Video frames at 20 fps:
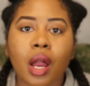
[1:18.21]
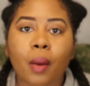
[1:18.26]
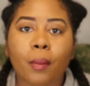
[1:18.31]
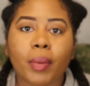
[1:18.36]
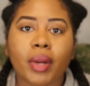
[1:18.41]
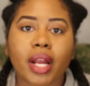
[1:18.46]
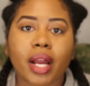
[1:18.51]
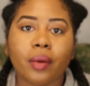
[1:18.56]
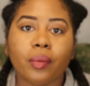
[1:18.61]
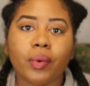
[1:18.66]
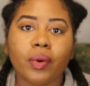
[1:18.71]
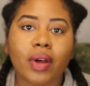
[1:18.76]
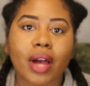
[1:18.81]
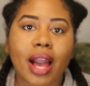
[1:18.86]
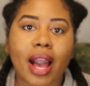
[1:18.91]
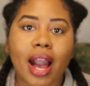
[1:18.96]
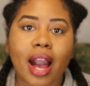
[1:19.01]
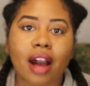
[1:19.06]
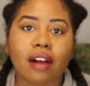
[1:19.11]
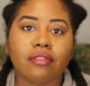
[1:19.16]
but I will
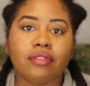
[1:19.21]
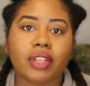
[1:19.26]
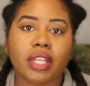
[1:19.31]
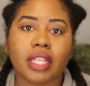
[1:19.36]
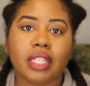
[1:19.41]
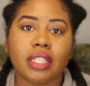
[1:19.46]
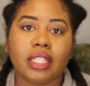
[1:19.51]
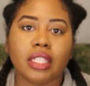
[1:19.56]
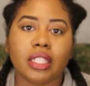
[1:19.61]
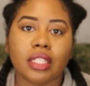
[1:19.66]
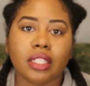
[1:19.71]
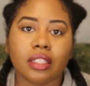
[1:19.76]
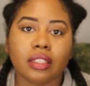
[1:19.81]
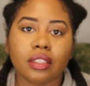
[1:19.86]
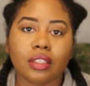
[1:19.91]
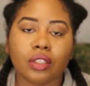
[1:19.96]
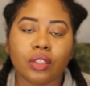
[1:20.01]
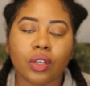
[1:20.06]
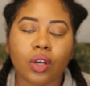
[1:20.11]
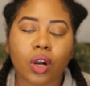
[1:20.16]
have in the
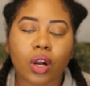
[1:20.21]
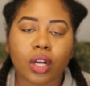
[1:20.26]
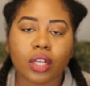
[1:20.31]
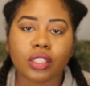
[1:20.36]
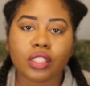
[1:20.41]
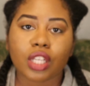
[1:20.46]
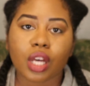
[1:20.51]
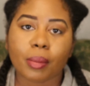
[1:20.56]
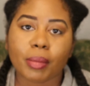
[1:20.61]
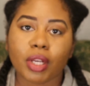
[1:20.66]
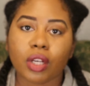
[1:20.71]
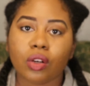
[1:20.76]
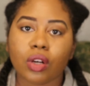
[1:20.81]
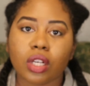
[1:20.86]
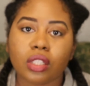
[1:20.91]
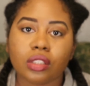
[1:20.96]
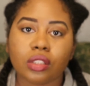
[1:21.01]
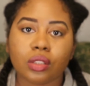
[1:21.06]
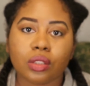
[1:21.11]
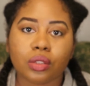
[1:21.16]
cards coming
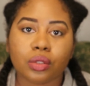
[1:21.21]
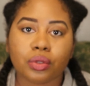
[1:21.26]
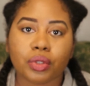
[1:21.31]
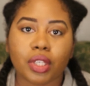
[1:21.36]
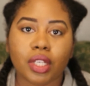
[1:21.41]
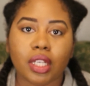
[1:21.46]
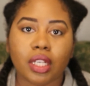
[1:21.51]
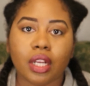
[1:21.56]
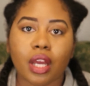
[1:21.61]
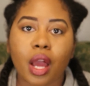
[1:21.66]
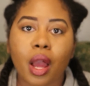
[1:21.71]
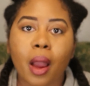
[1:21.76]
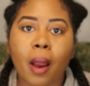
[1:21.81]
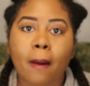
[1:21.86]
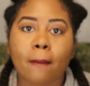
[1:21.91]
across the screen